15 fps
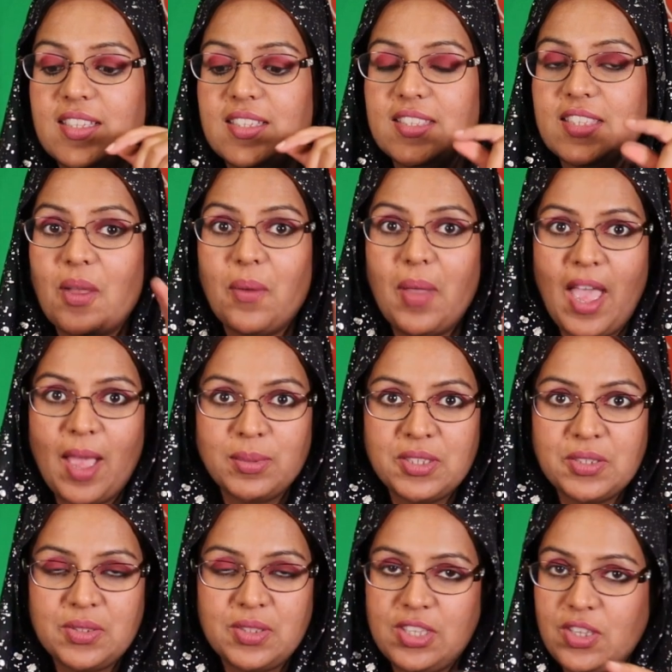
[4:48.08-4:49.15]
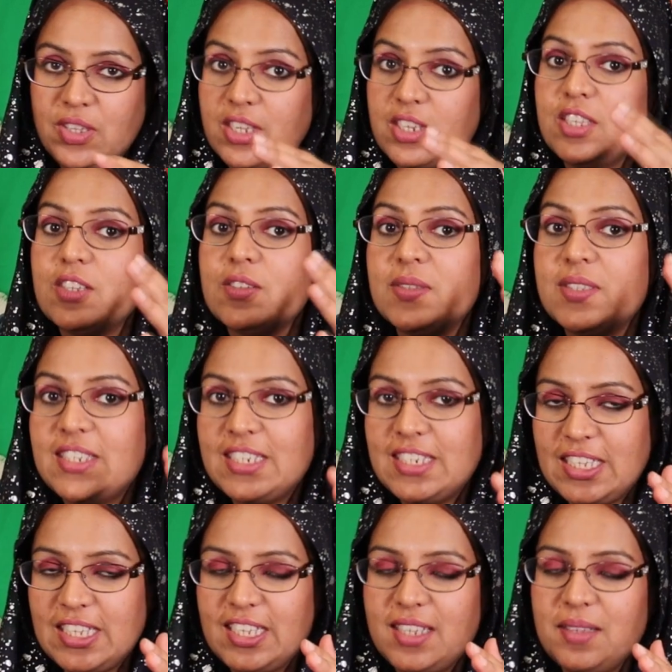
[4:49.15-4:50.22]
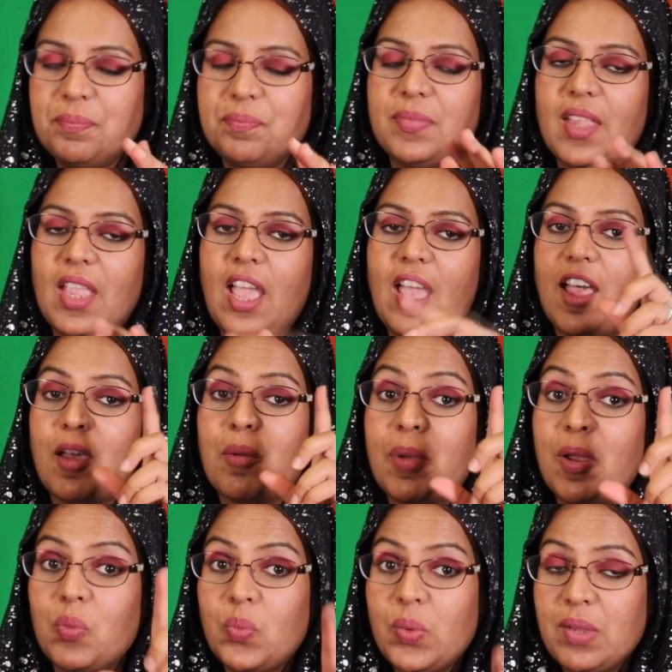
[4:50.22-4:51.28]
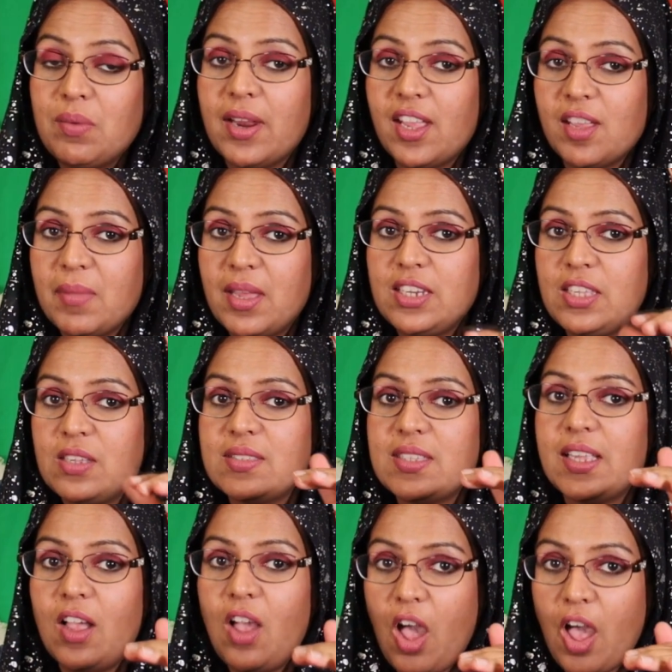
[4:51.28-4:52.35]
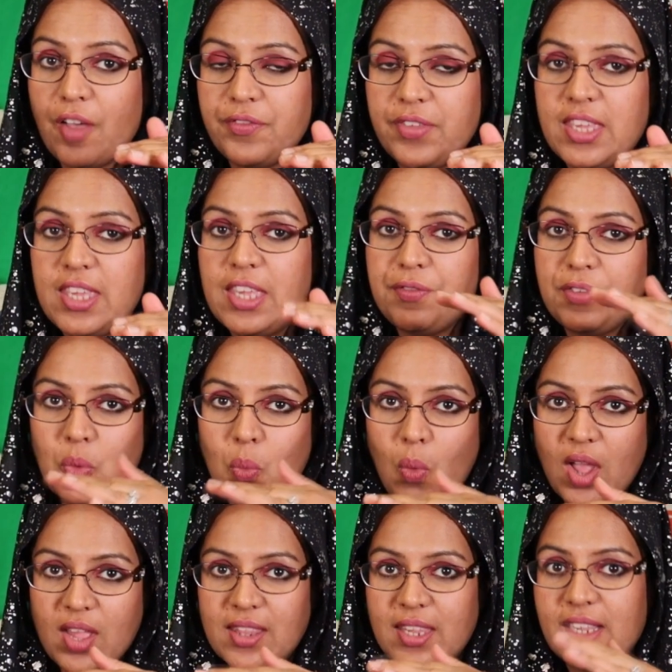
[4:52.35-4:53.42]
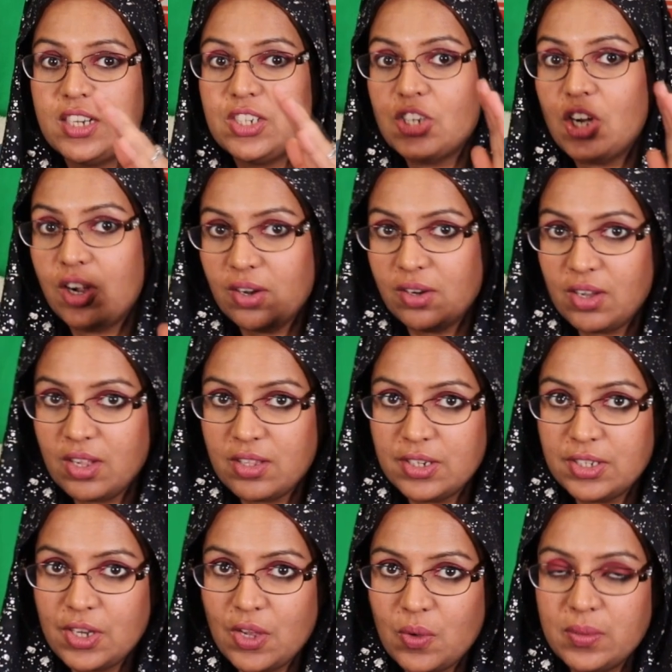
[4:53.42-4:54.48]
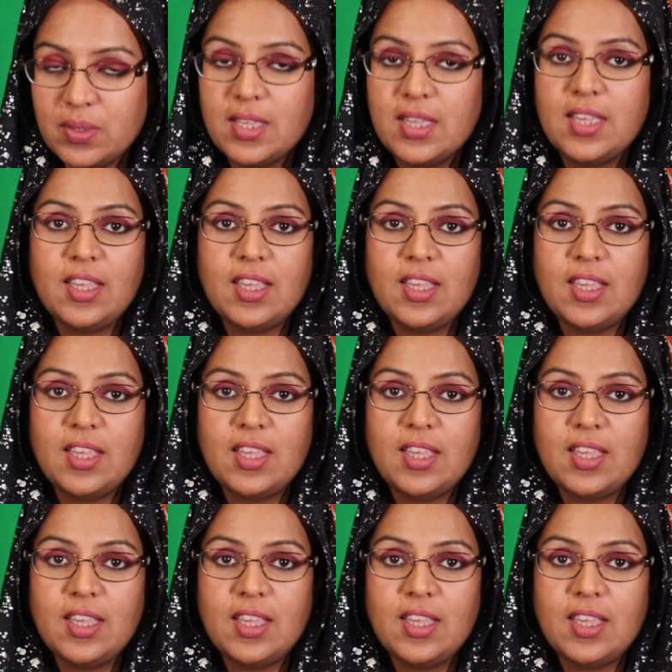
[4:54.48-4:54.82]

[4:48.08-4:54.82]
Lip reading: So absolutely, you can use tea, but we recommend using coffee if you want like a darker color tone.